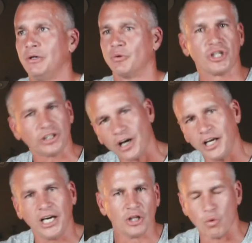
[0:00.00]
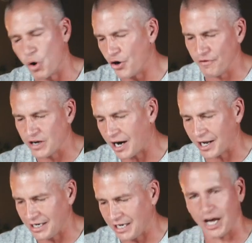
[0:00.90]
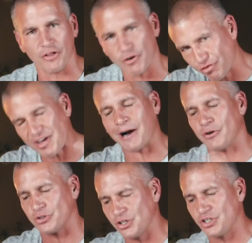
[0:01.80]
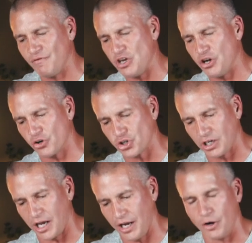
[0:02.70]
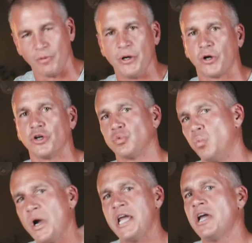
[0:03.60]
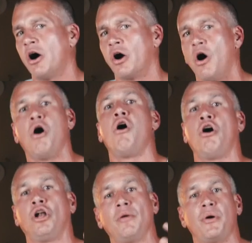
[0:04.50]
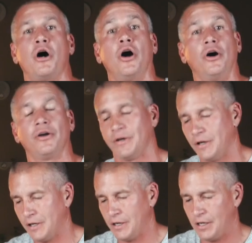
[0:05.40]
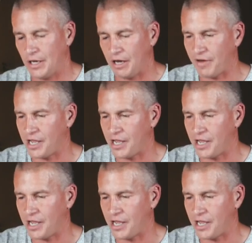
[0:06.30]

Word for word: We're studying the Word of God together thousands of years later because we are all a part of